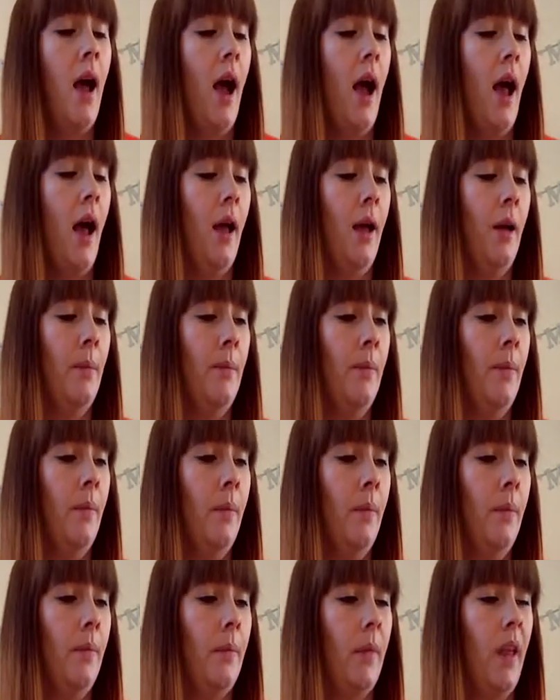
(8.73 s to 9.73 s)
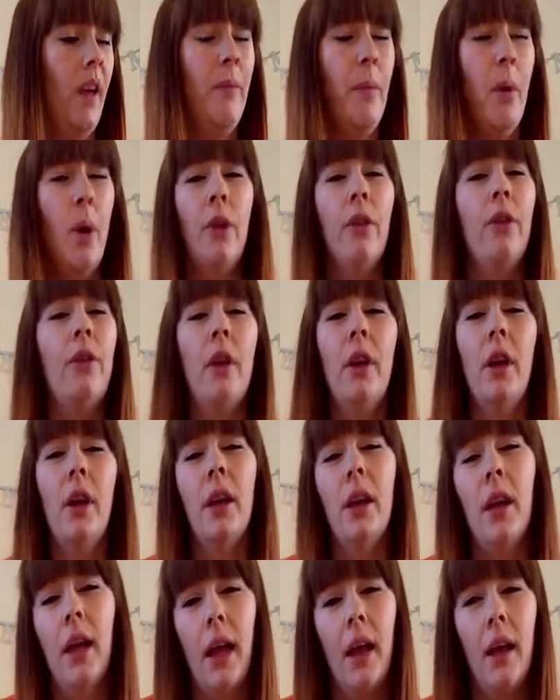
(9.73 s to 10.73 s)
But
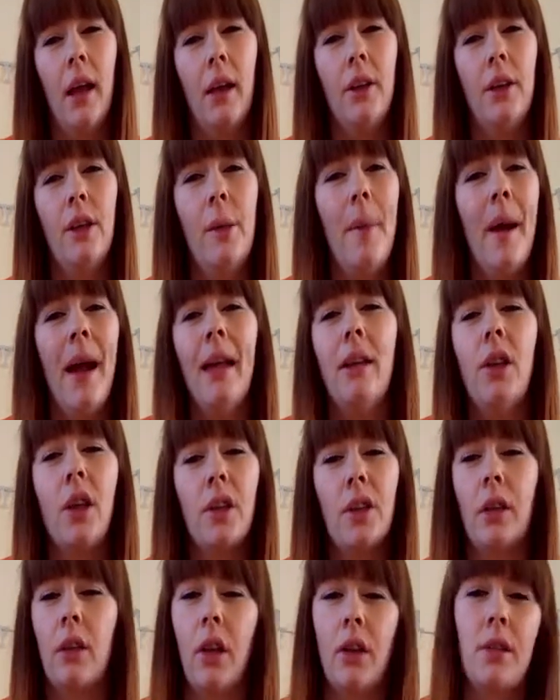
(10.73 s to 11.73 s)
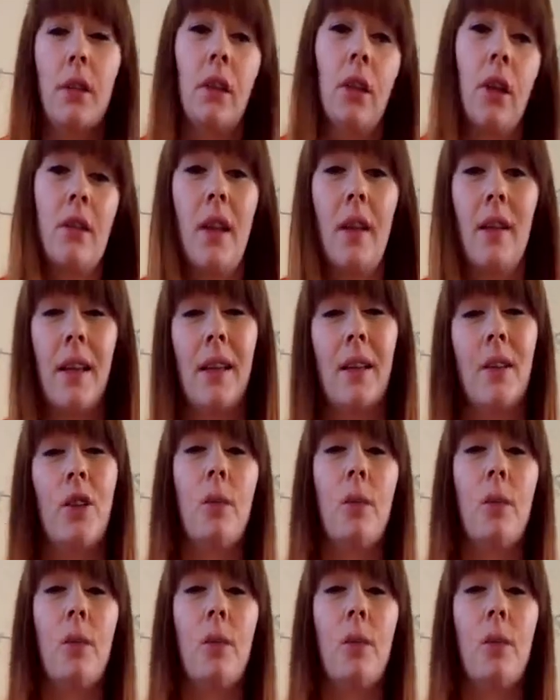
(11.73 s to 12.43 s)
you buy lots and lots and lots of things.